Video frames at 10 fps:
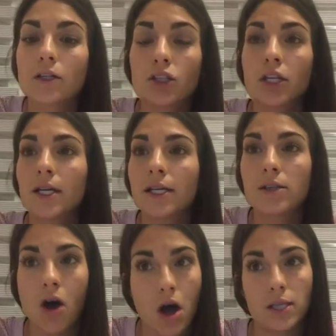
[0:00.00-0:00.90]
She
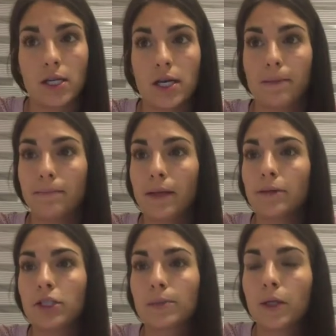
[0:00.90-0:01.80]
is awesome. Let
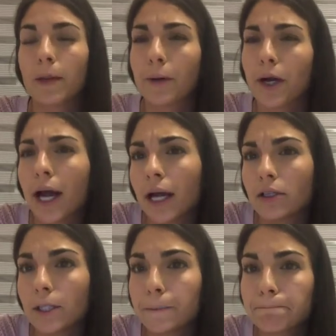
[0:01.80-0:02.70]
me just pull up her
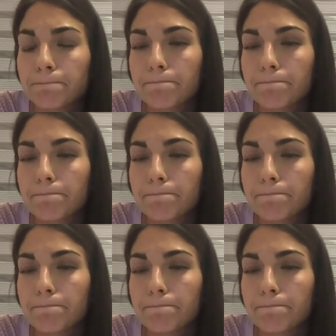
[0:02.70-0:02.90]
handle.